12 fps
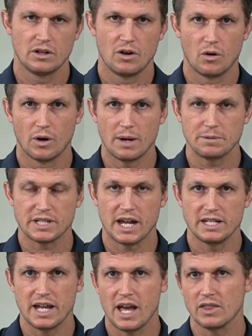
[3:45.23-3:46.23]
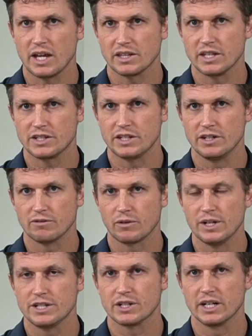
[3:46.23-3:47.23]
or upside down like this in your
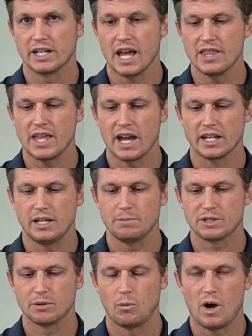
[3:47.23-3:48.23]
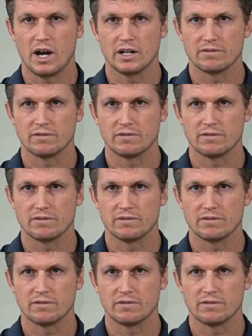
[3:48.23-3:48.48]
freezer. Again, that keeps the water